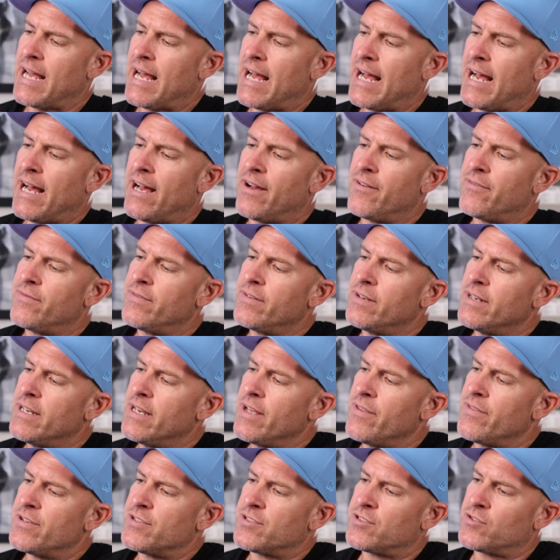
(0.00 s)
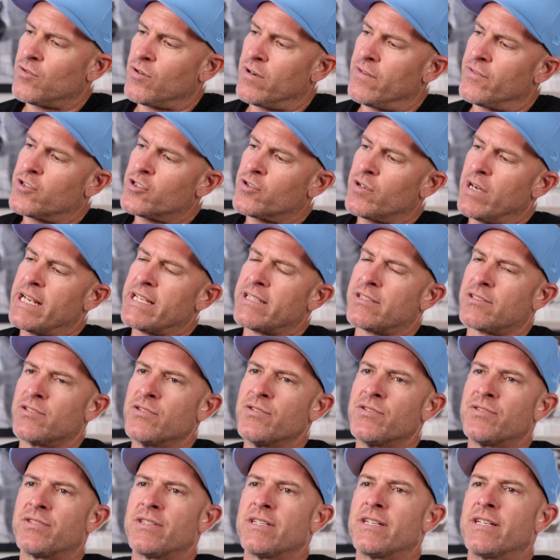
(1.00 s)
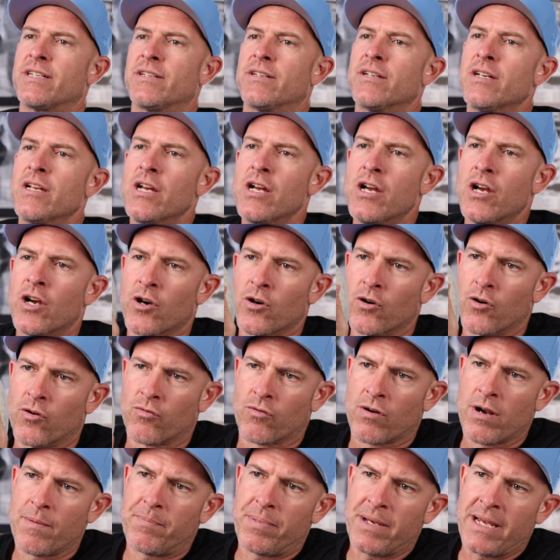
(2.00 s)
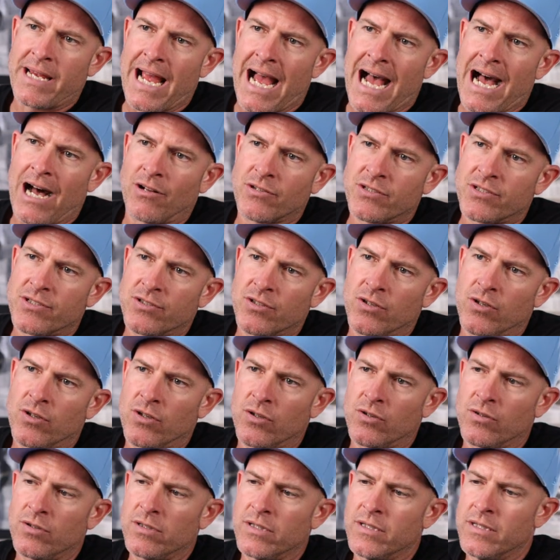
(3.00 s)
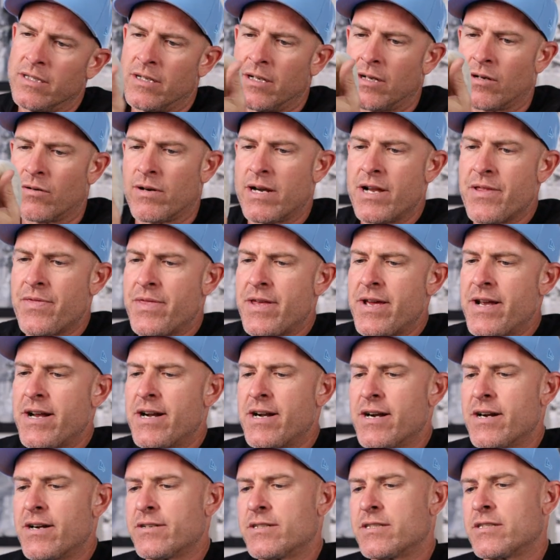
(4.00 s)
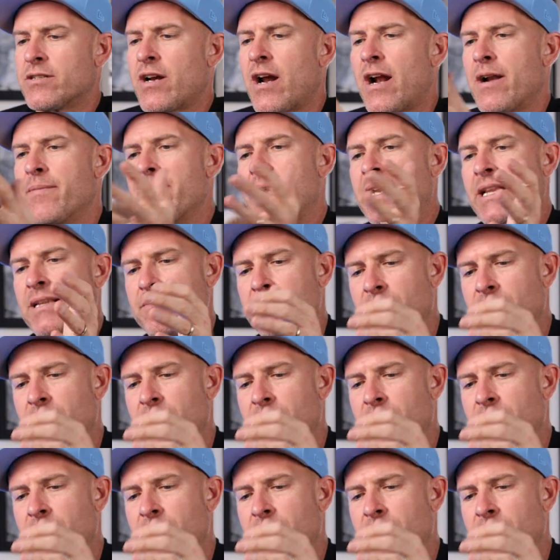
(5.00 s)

have this sort of translucent, grippy outsole right there to try to make the